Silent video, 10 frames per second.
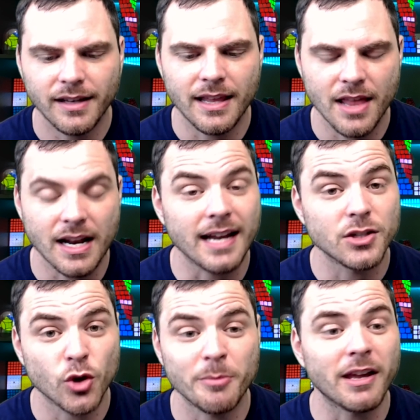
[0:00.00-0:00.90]
And then I
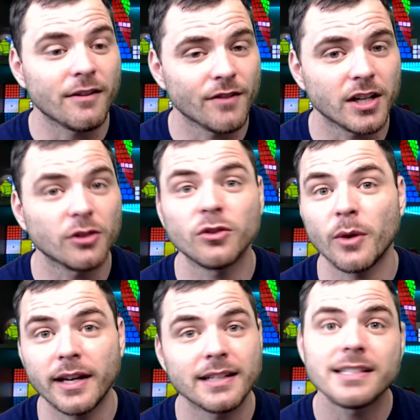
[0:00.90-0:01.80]
enjoy making videos. So
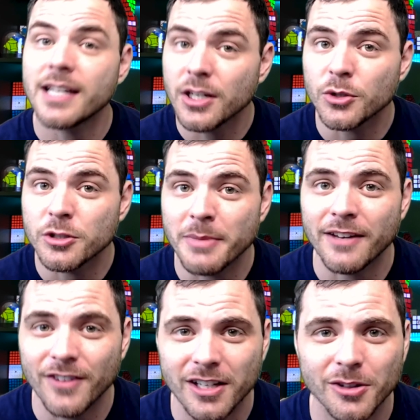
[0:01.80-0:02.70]
I continued to
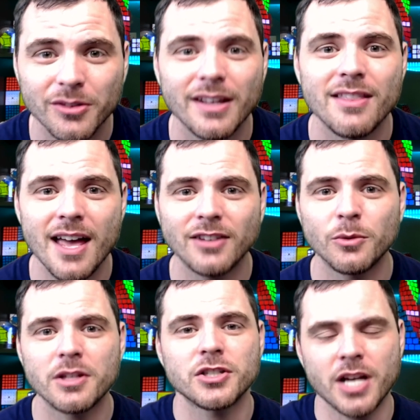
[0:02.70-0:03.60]
make videos. That's where
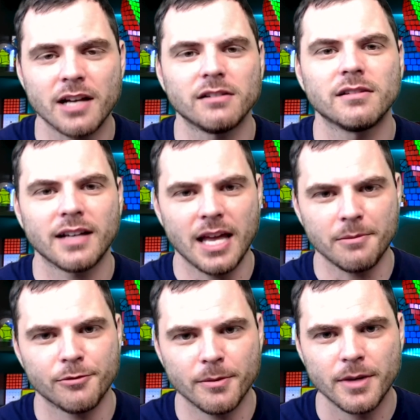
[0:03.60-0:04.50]
the channel came
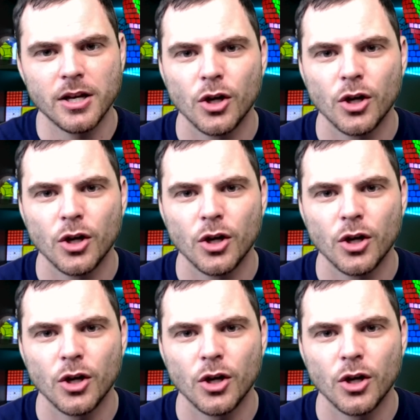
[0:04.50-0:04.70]
from.